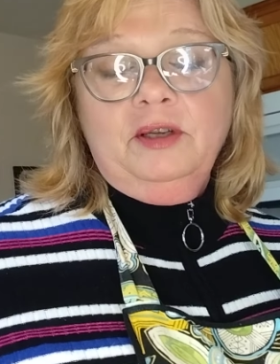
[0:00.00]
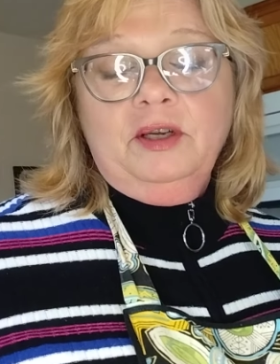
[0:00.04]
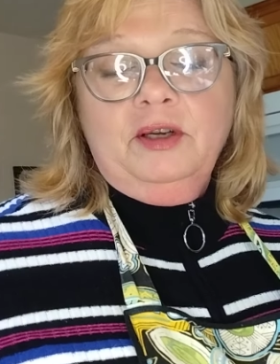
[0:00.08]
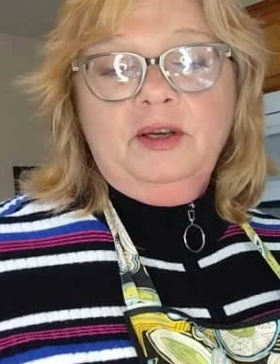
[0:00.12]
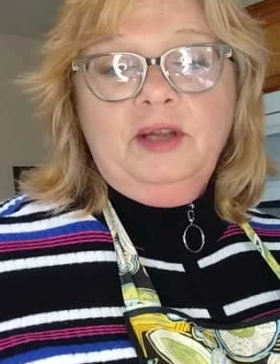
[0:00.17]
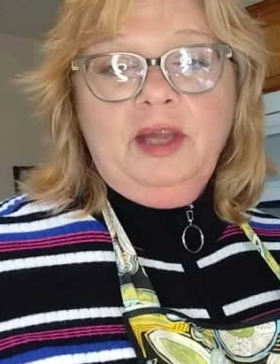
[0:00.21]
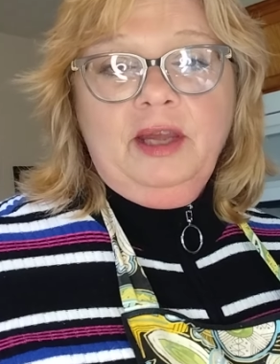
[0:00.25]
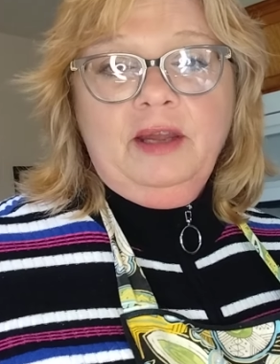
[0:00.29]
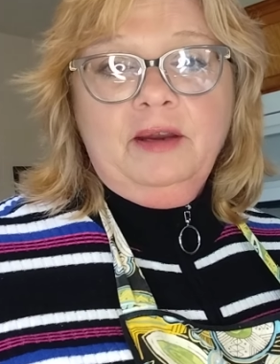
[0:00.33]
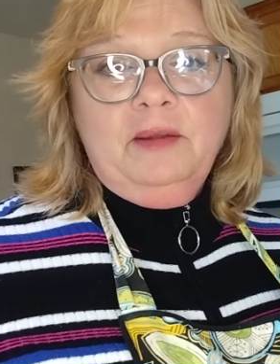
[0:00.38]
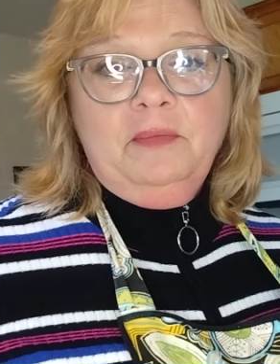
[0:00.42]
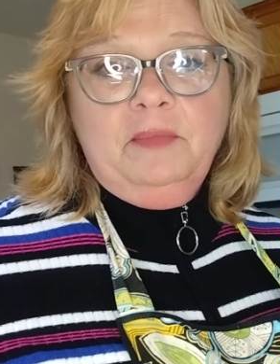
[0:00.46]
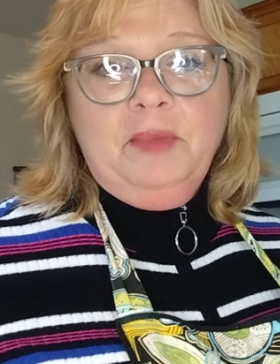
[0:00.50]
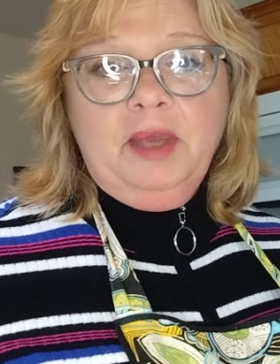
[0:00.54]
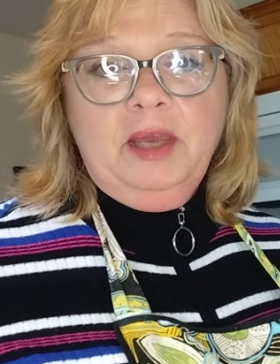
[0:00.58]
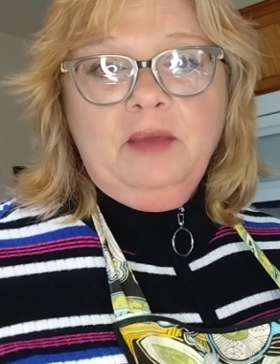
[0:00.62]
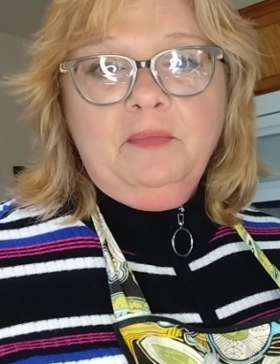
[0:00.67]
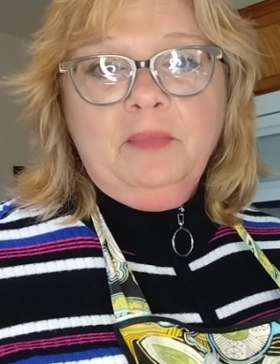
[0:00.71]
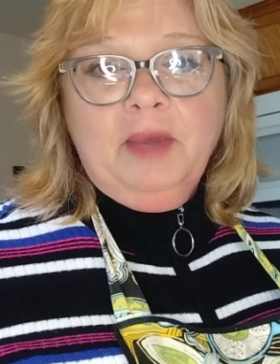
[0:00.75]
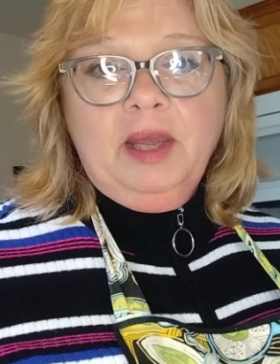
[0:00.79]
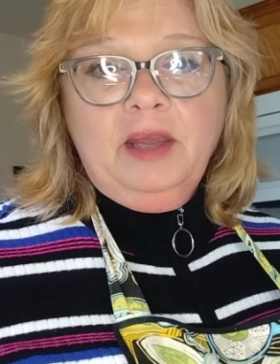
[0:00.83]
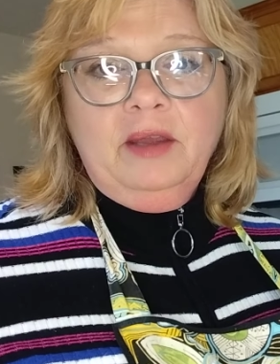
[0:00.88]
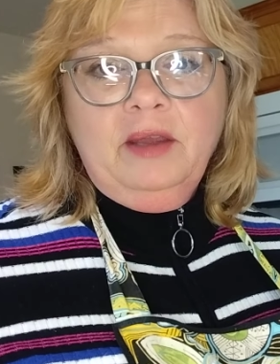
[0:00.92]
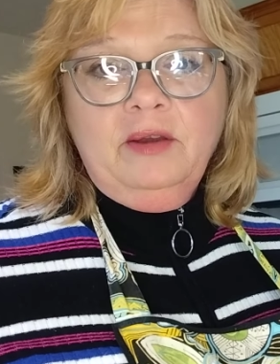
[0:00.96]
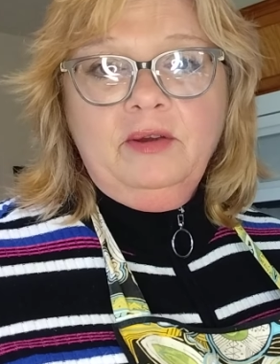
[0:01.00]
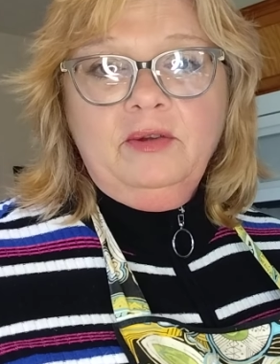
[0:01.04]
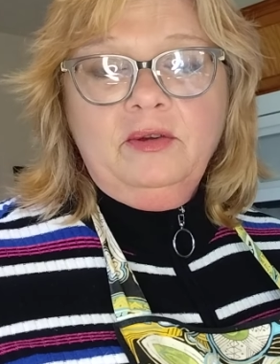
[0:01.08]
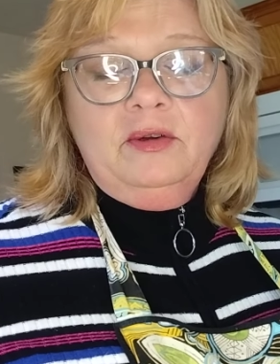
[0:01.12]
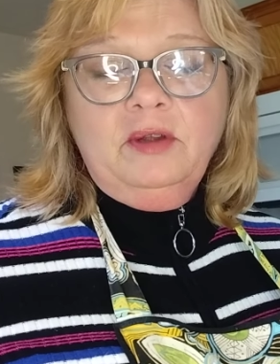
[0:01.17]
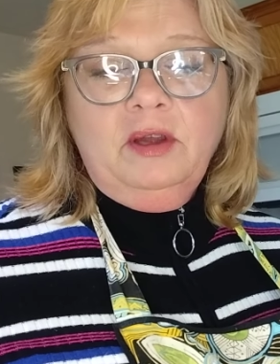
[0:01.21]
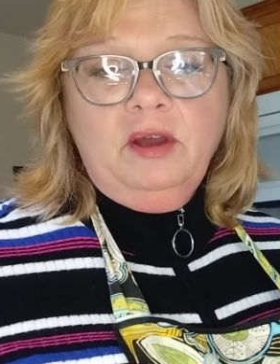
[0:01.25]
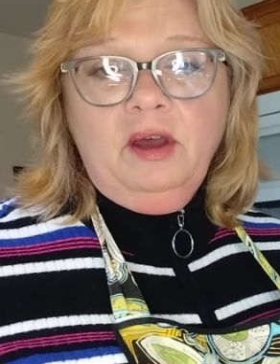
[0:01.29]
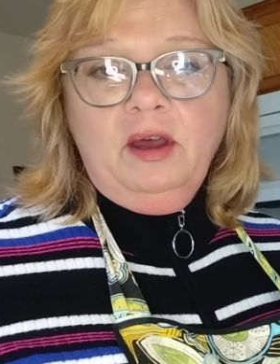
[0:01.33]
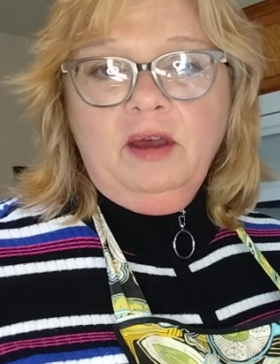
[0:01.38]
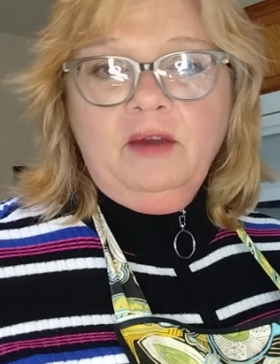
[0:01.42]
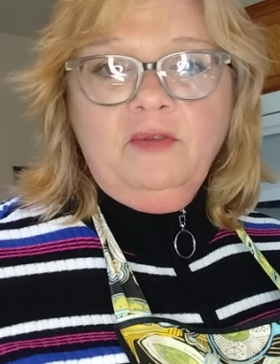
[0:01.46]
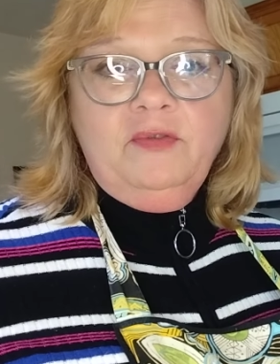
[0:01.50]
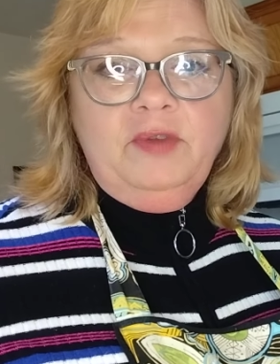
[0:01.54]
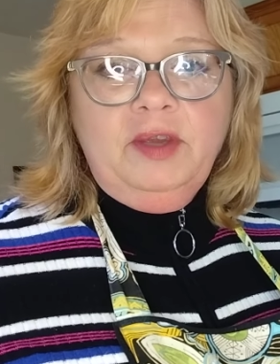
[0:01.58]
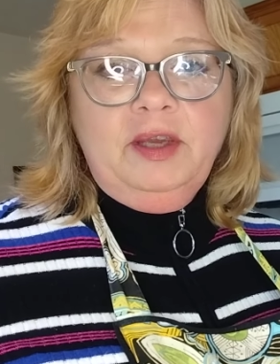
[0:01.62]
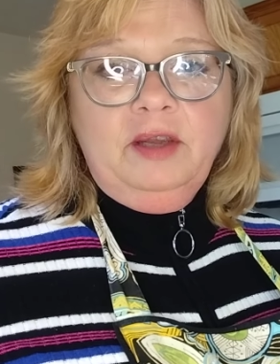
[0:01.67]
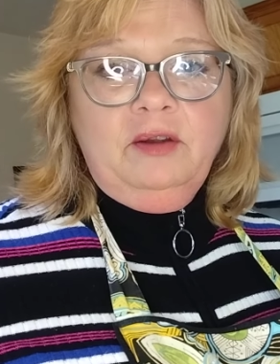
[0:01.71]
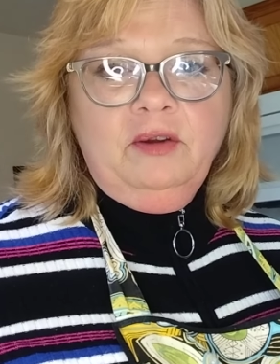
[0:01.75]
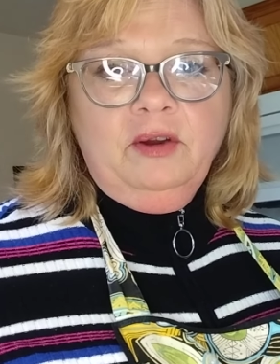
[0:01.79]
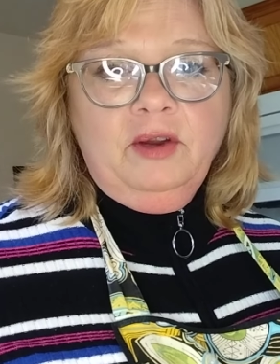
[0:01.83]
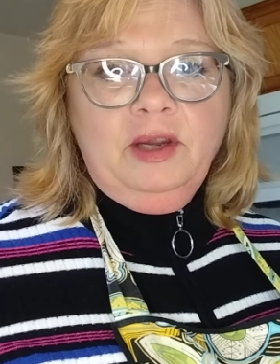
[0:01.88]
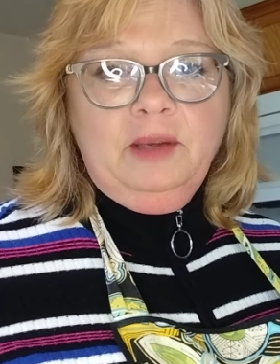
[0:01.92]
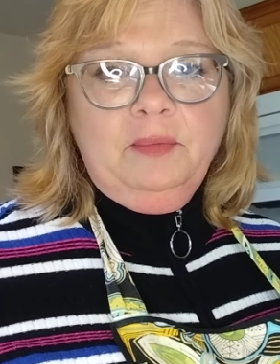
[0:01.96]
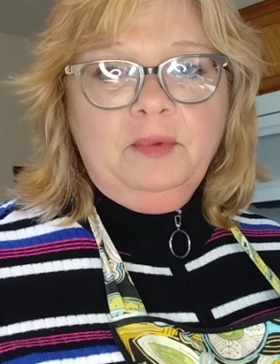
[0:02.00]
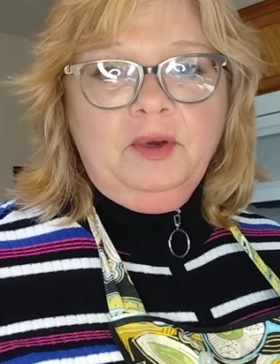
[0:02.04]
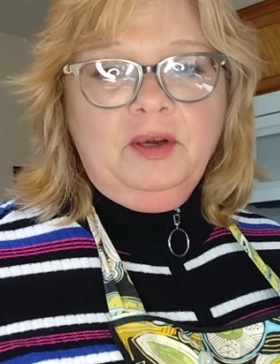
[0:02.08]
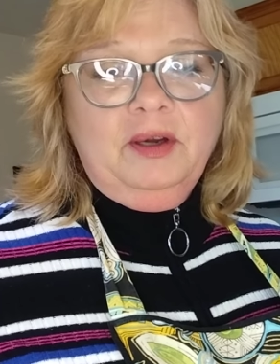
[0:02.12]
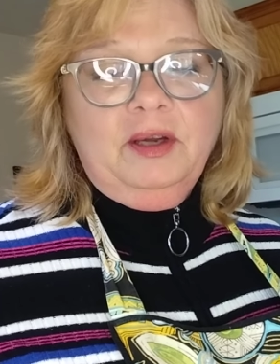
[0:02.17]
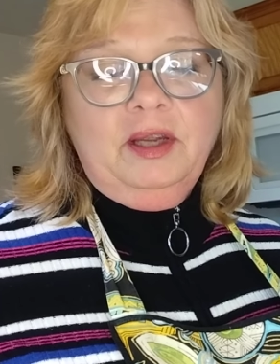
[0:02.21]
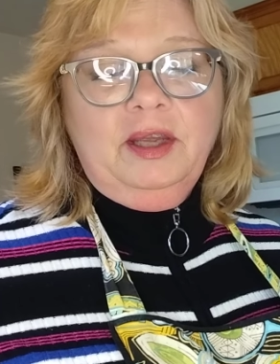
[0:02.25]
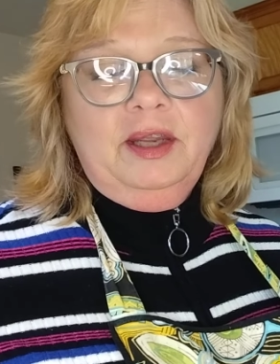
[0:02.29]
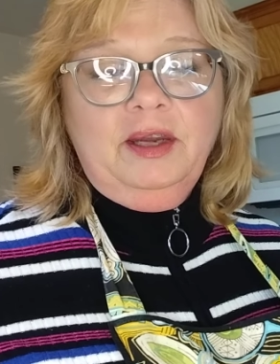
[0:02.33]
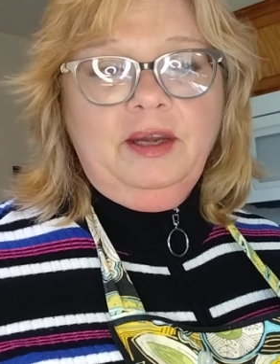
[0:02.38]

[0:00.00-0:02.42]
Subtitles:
learned how to make my own coffee creamer.